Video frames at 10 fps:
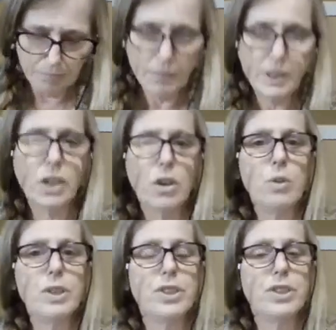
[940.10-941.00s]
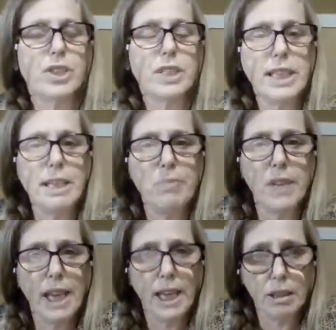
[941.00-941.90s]
The goal is to just keep the
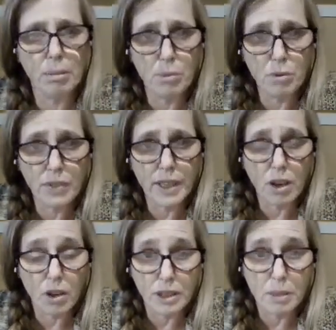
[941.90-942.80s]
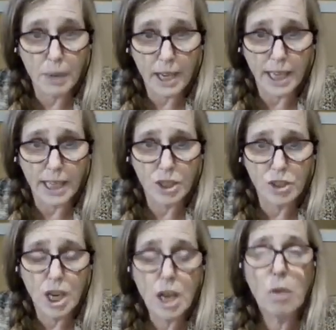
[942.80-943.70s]
hand moving on the
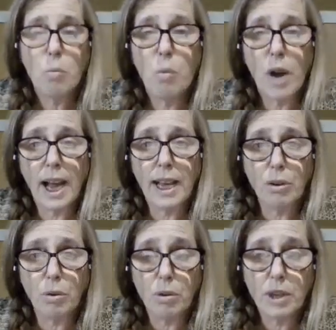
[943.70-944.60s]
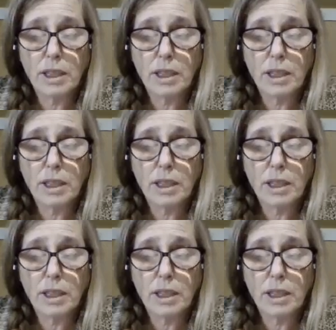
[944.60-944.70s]
page while